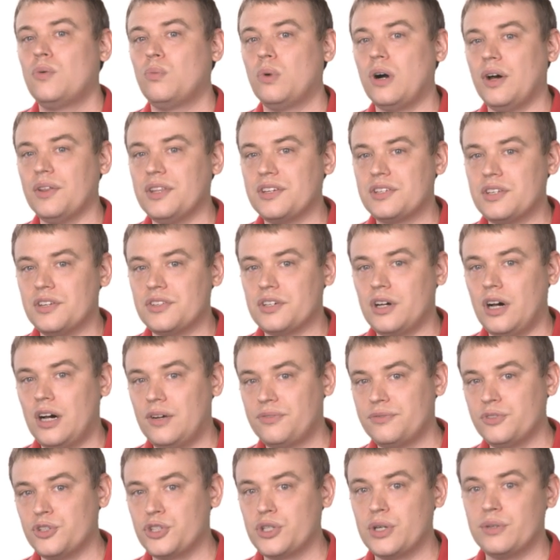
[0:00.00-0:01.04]
While this has
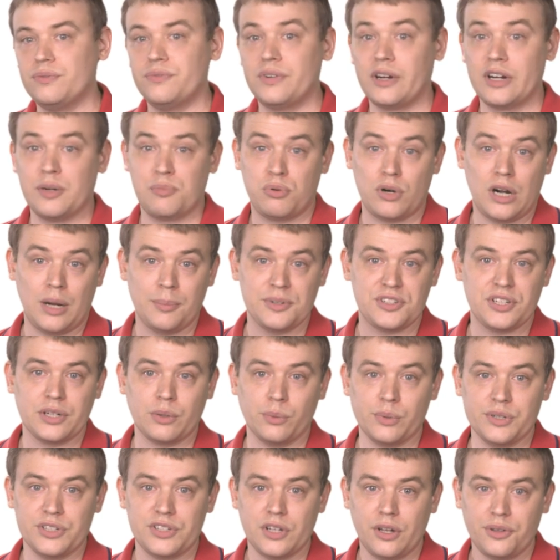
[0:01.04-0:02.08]
often shown very
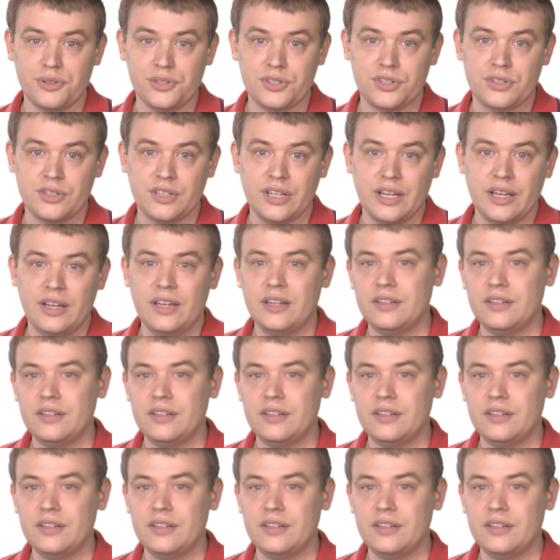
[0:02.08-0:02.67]
promising results,